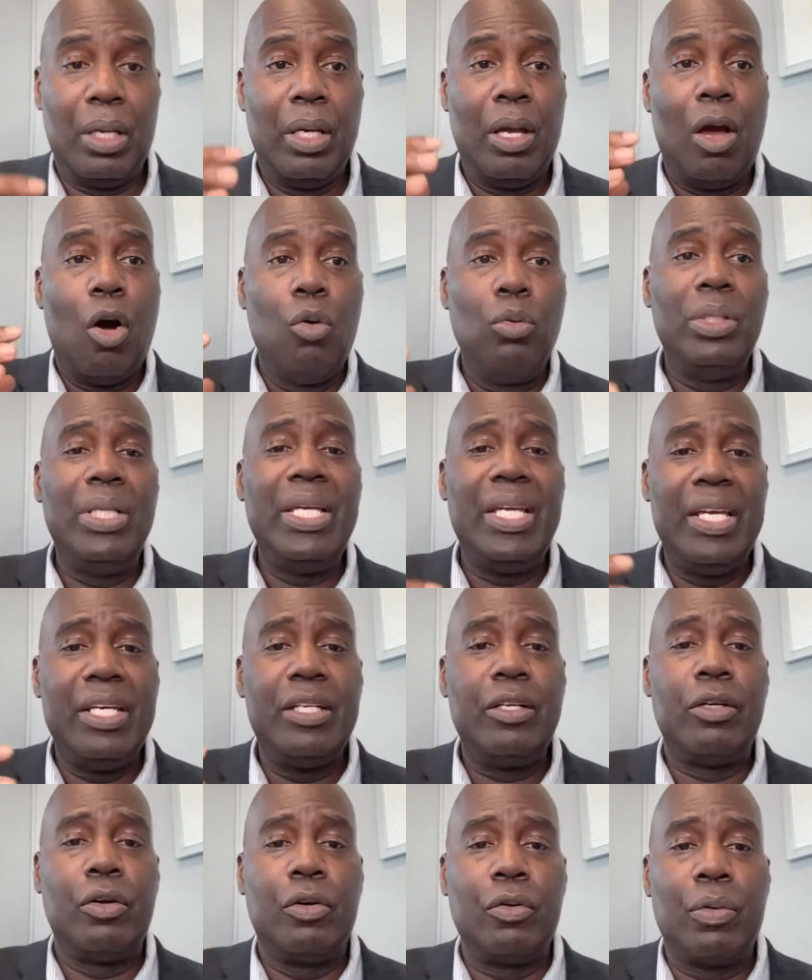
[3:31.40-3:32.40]
only
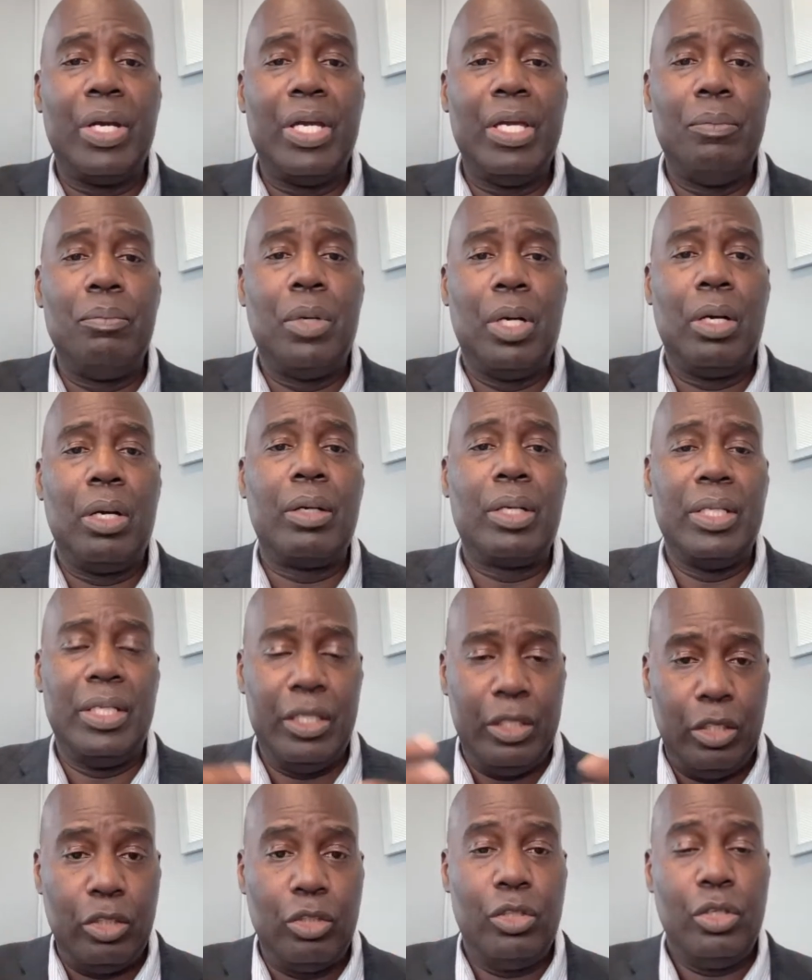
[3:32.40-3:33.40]
in a great
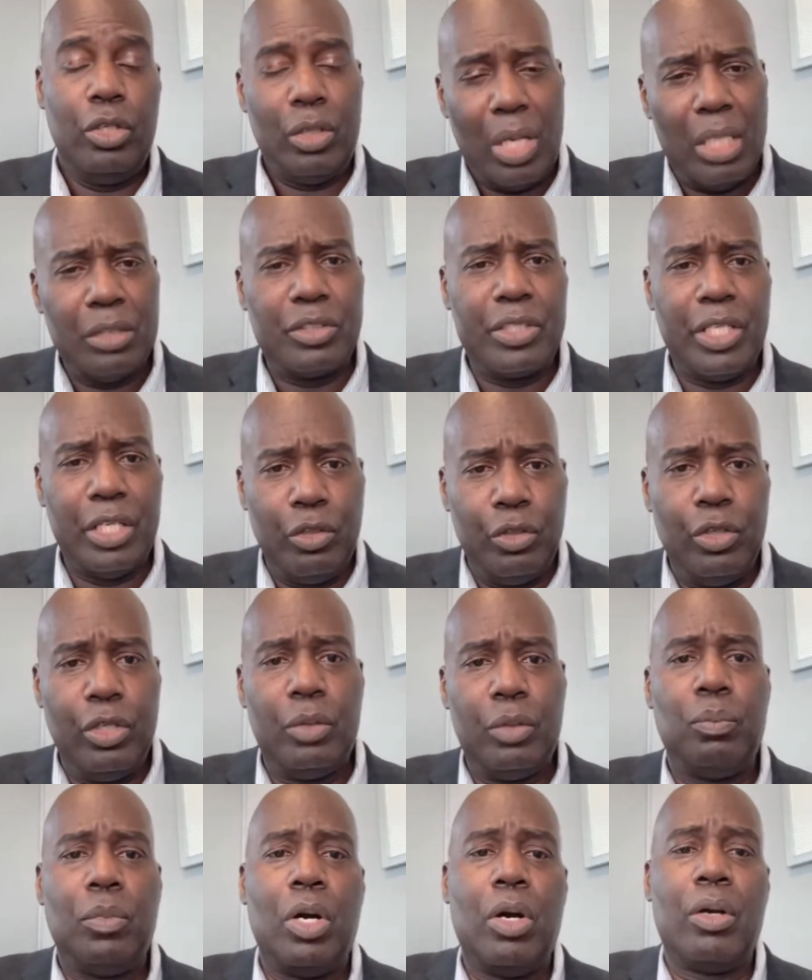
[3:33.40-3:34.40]
market, in a good, I'll say
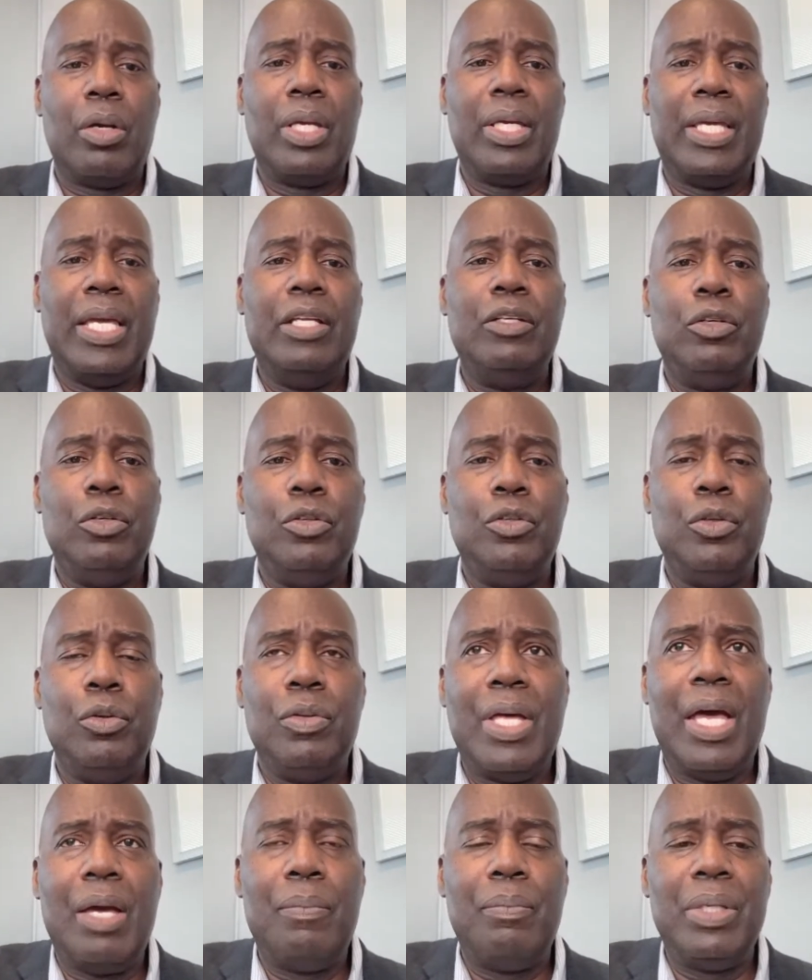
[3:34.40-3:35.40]
good market, can you
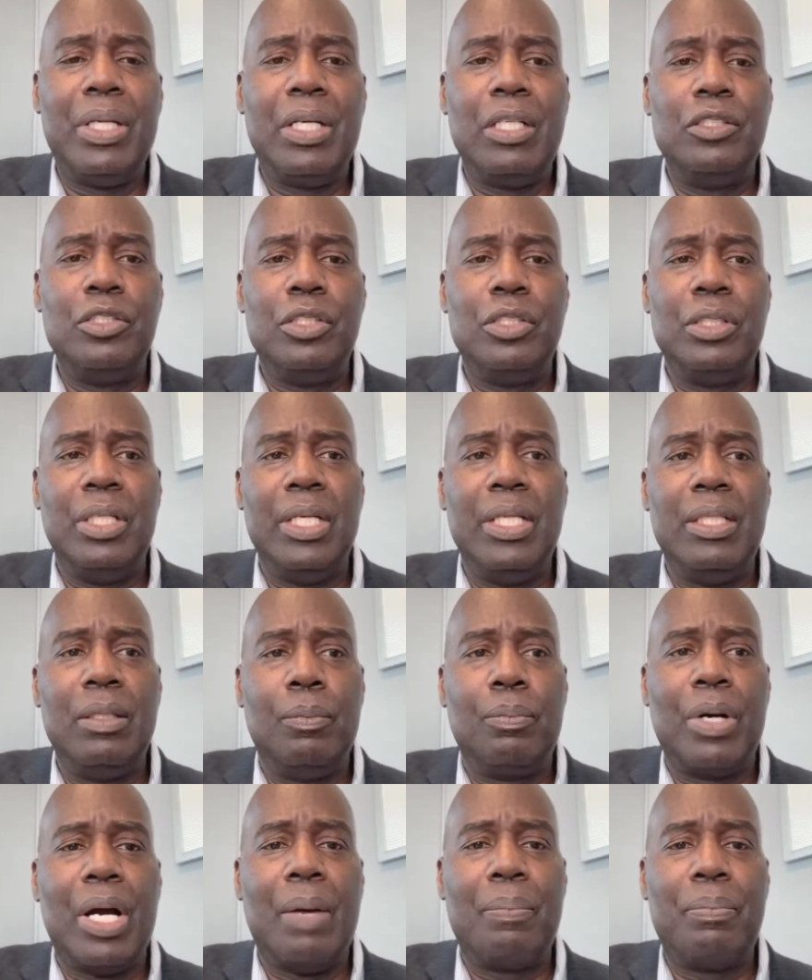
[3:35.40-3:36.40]
do that, because you need
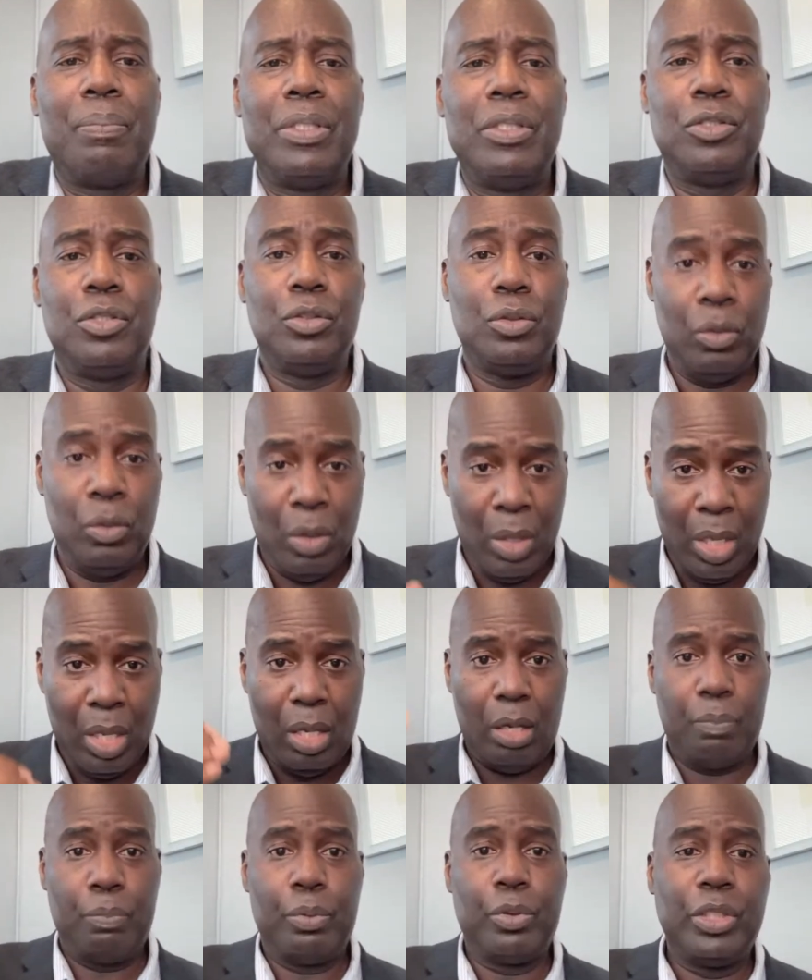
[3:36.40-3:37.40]
the property to
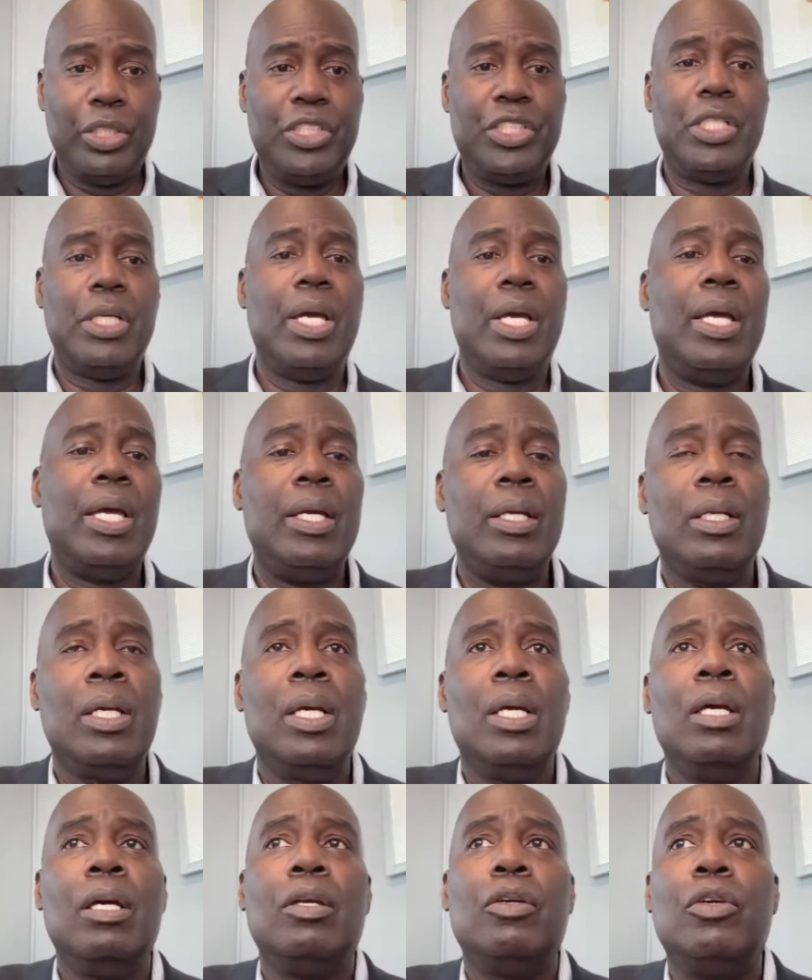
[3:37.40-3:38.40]
appreciate.